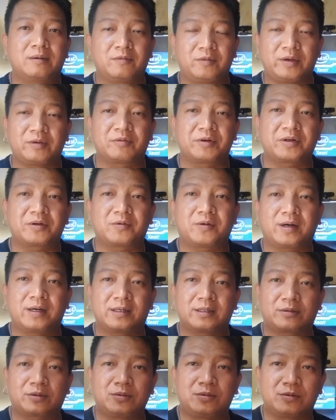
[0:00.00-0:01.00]
we
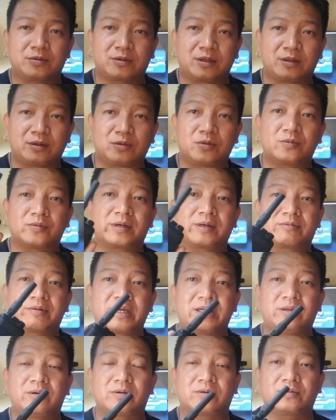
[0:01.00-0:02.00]
require to use a two-way
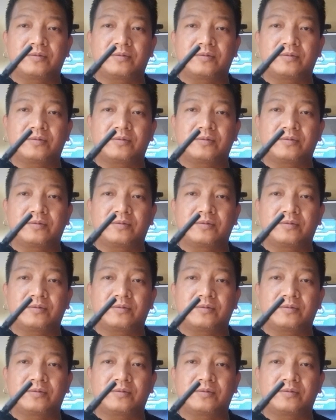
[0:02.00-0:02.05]
radio,